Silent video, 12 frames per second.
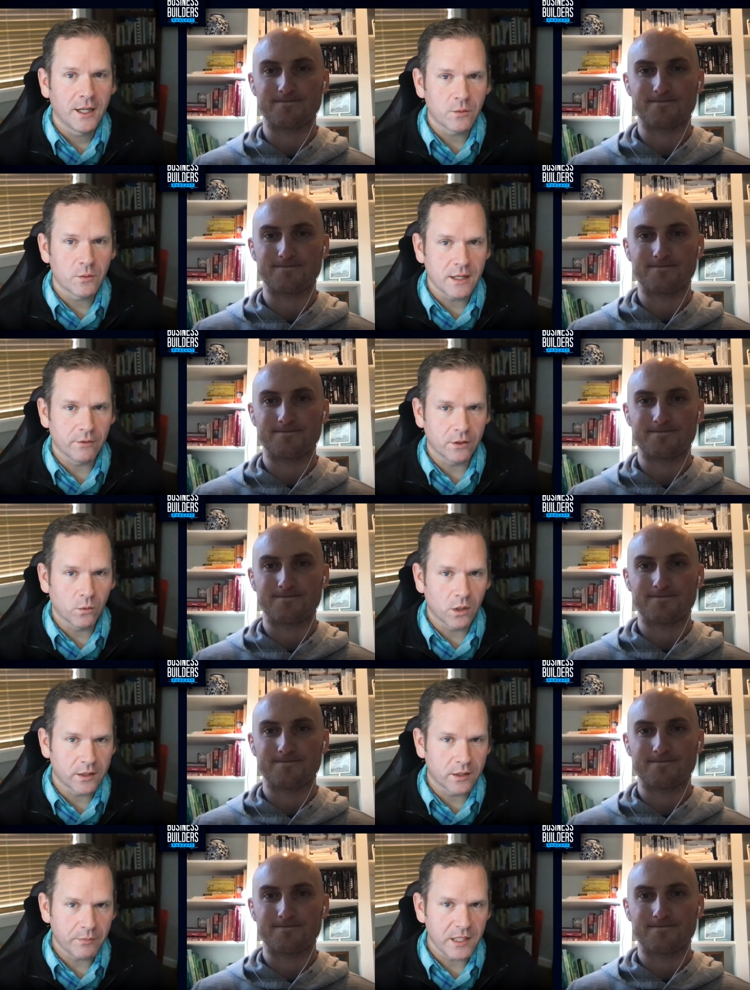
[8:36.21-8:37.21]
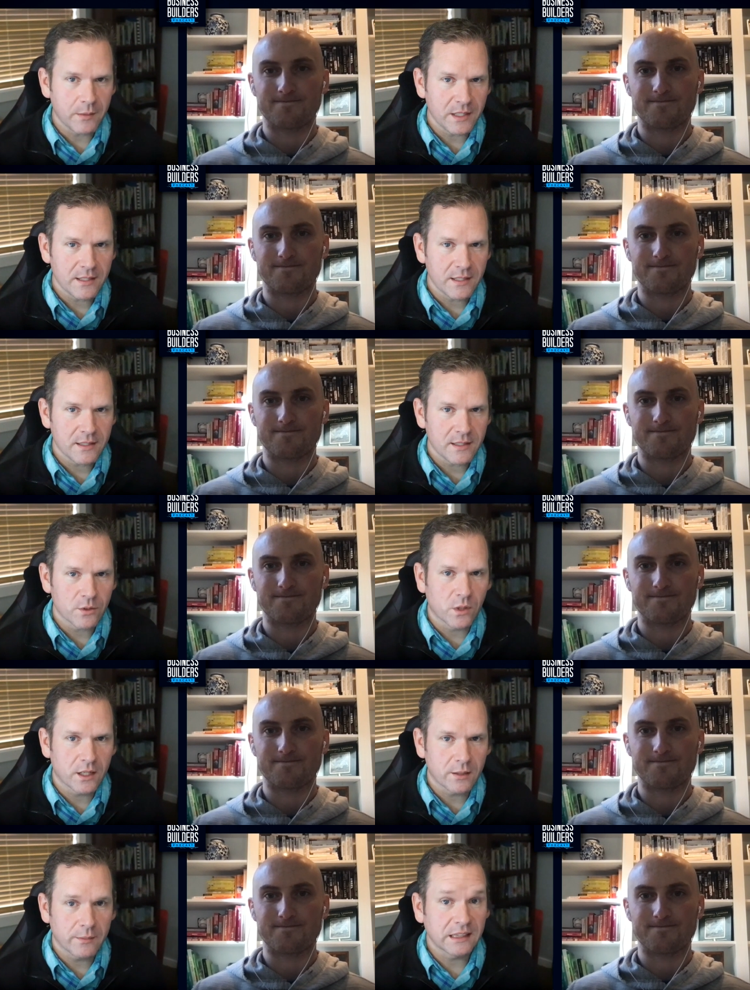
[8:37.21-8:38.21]
Speaker 1: definitely one of them. PPC was one of them,
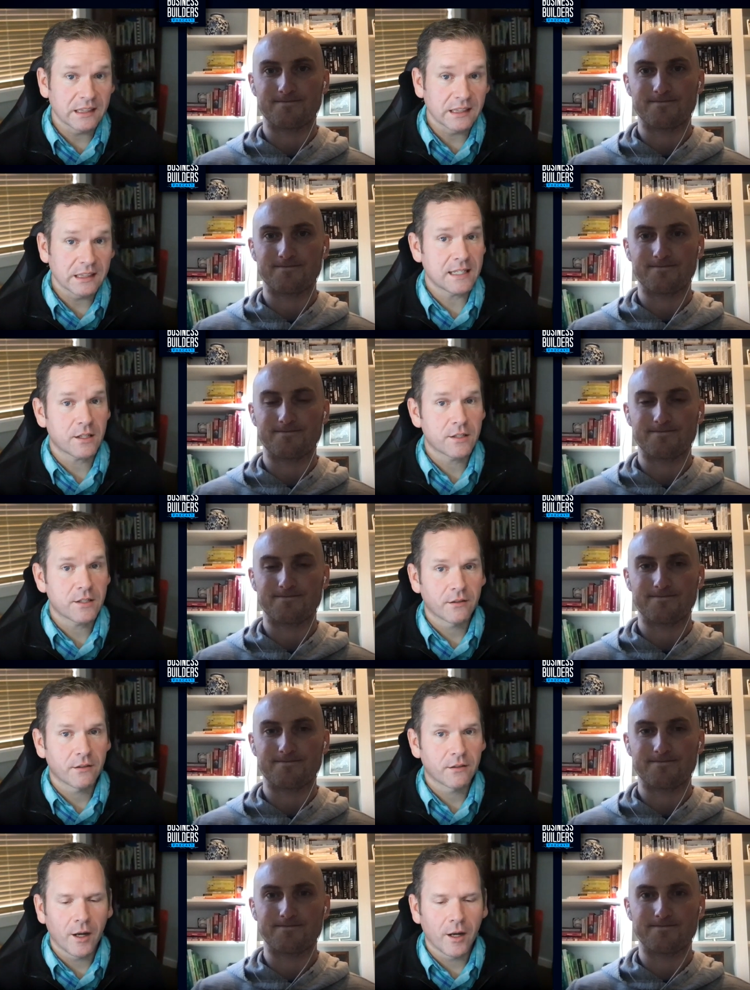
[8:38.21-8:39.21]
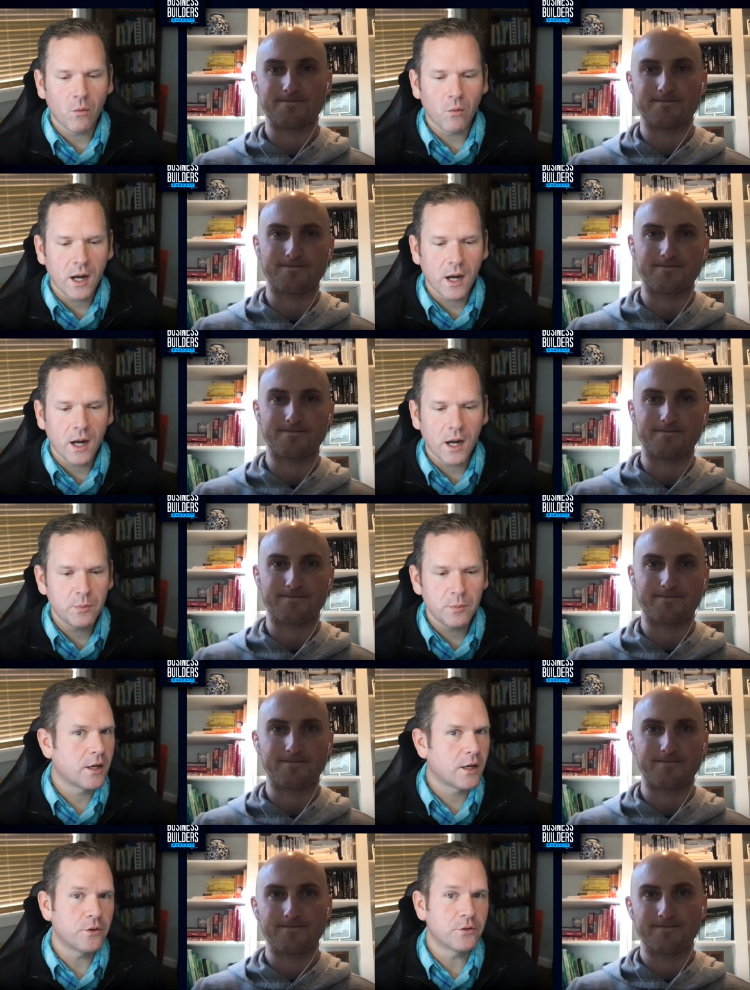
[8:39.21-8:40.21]
and listings. Uh, why did you pick on
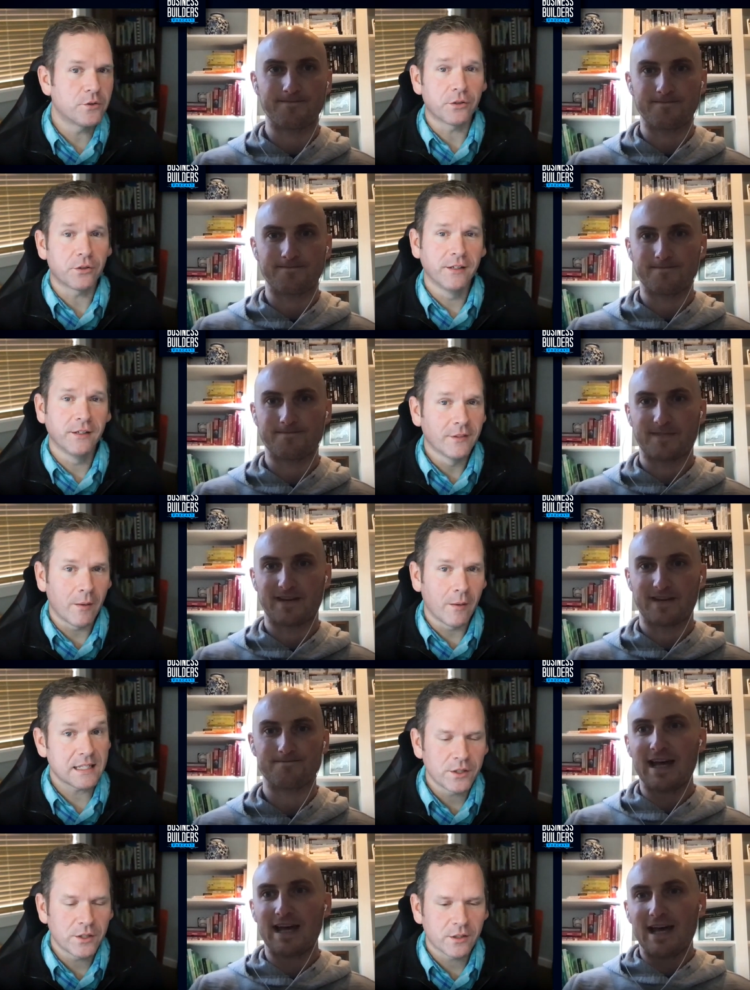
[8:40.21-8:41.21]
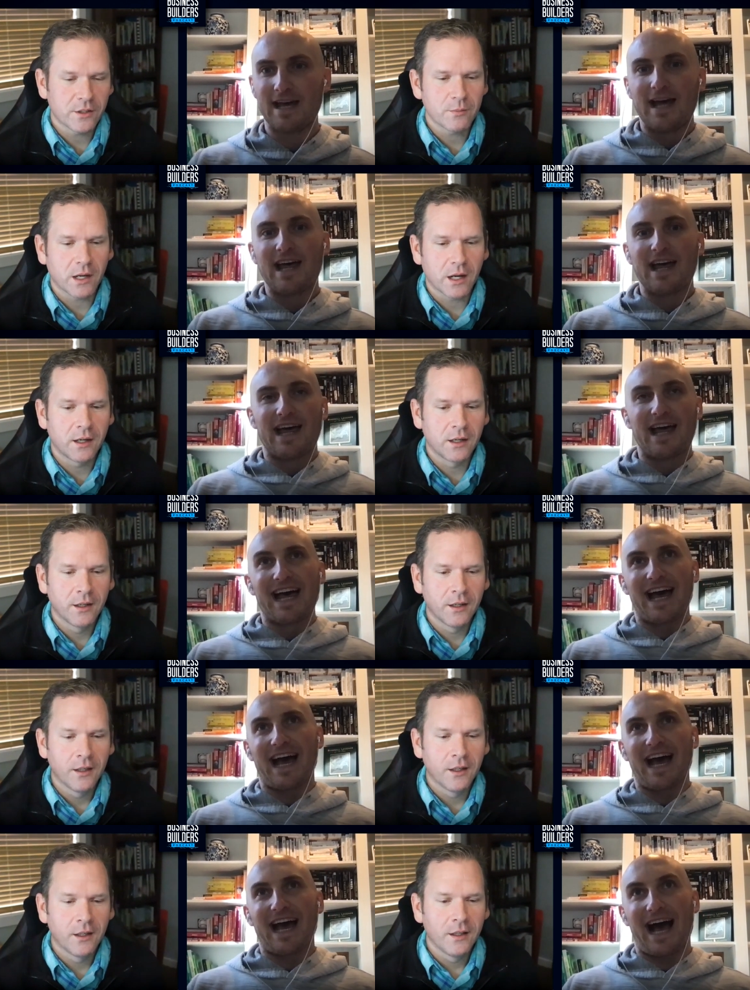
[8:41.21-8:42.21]
those three? I'm going to put you on the spot.
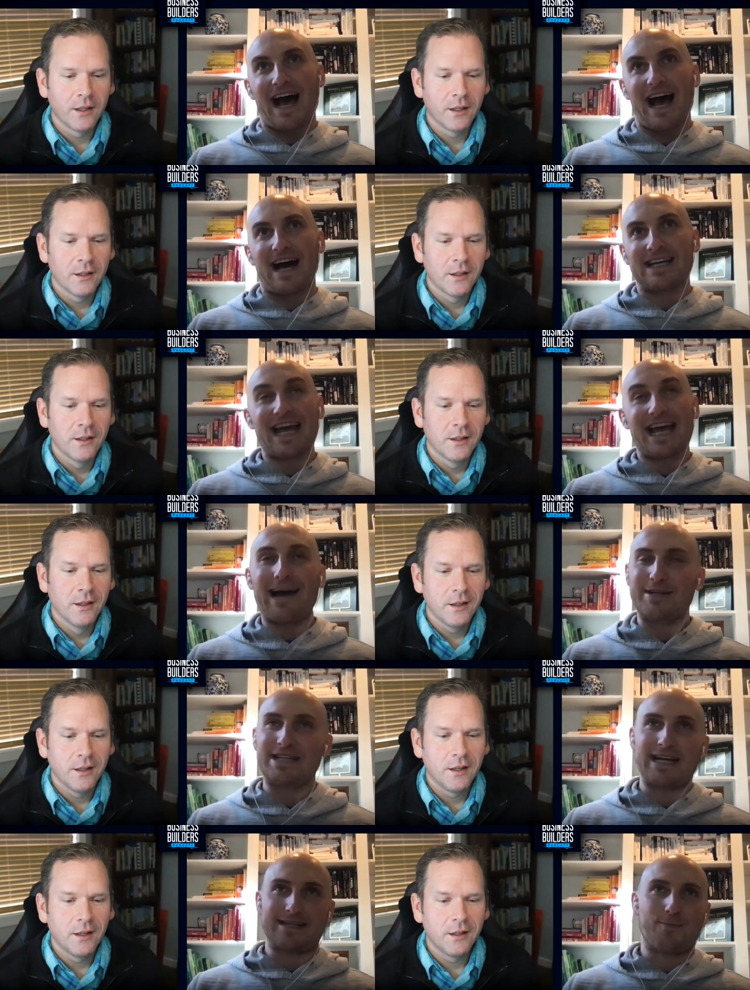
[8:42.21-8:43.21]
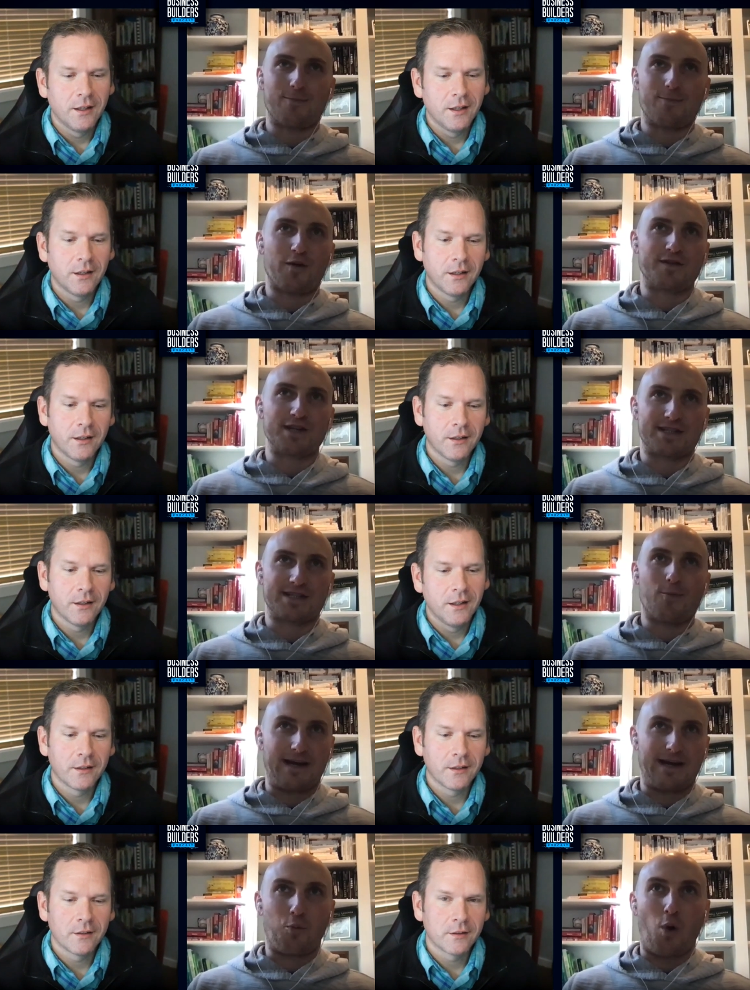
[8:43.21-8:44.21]
Speaker 2: Uh, yeah, I mean, that's more of just
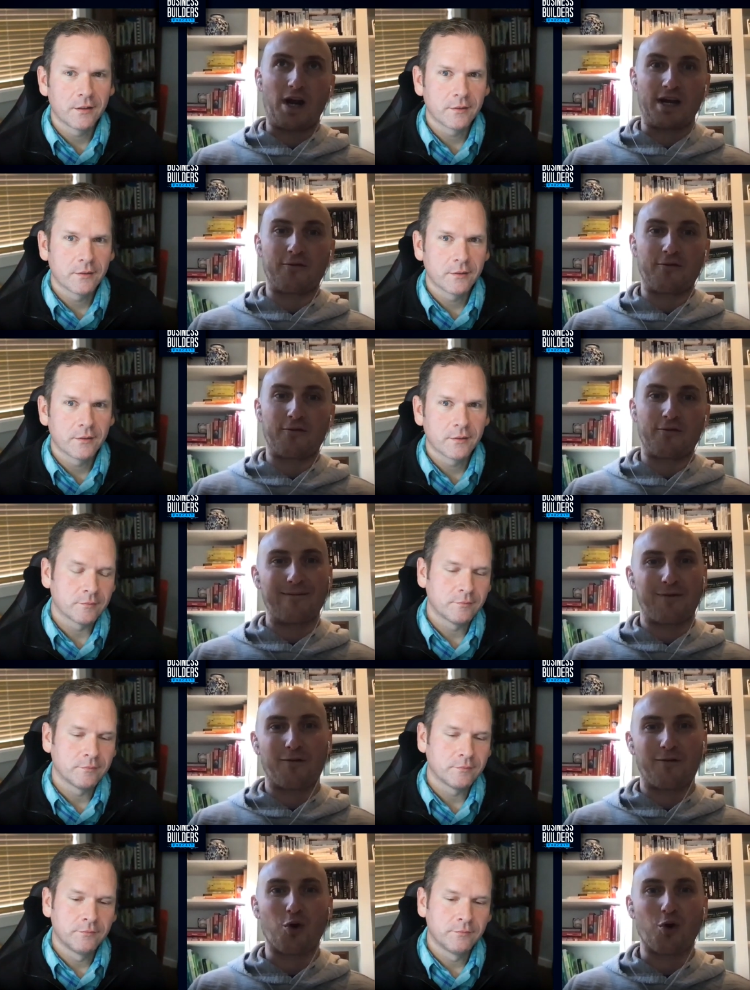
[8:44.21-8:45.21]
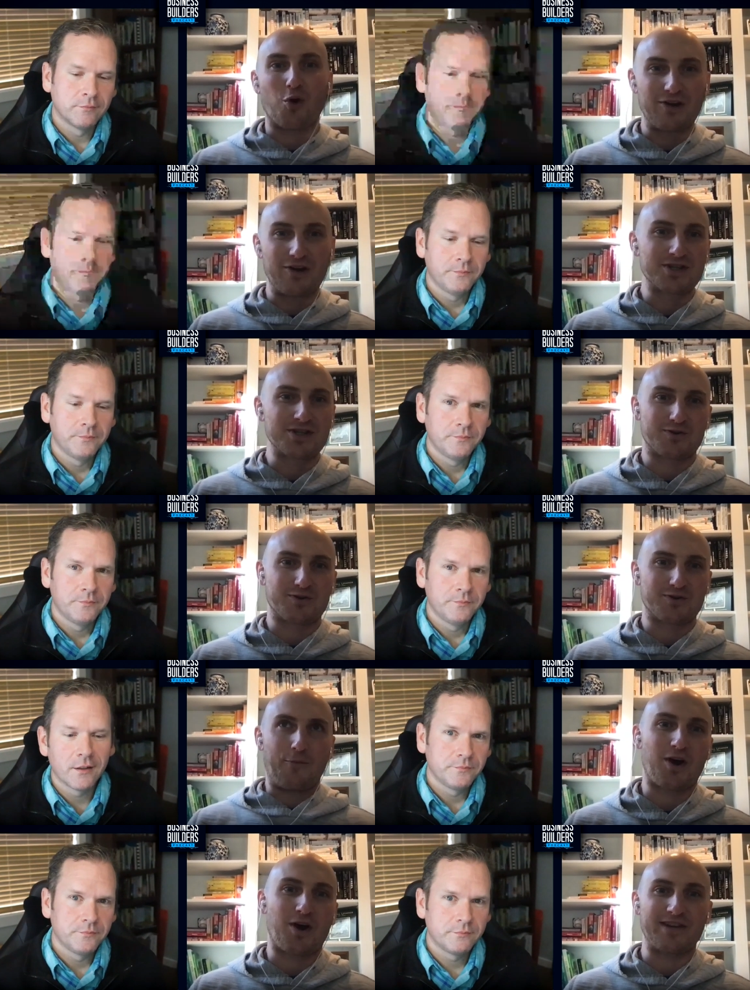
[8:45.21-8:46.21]
running free up for four years. Those were
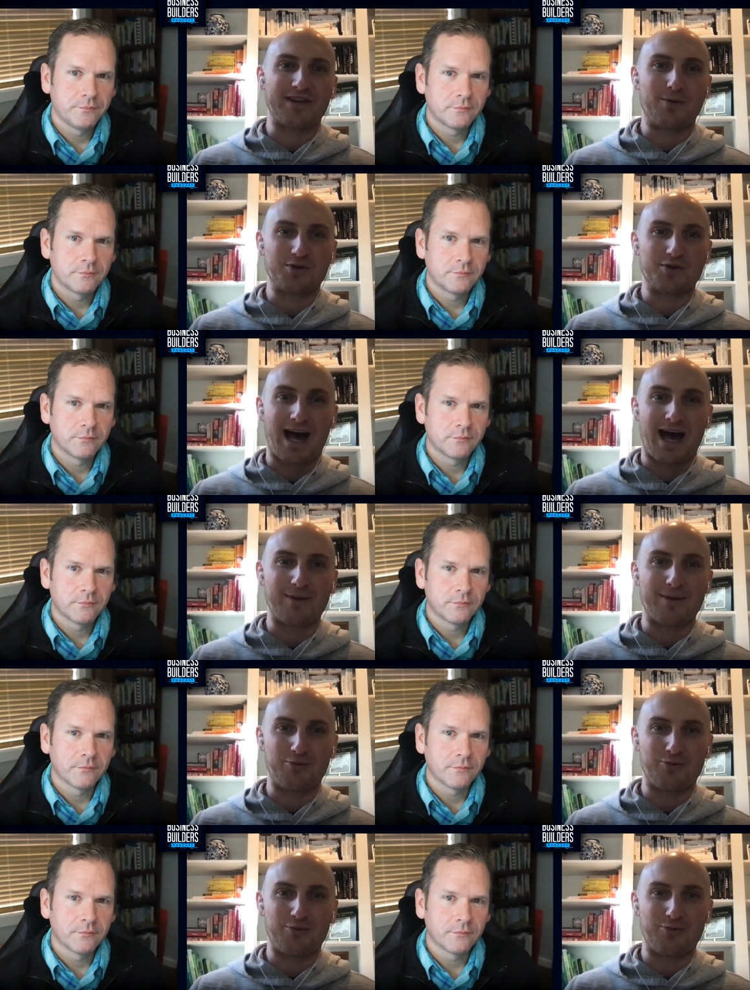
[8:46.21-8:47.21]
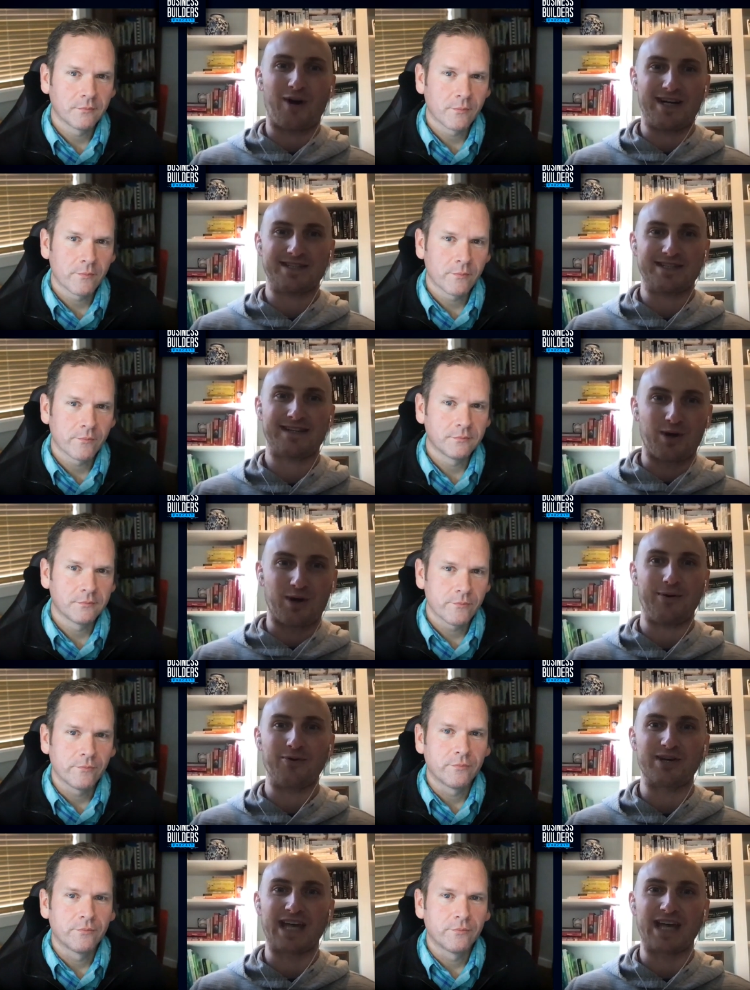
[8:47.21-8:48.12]
probably the most common requests that we would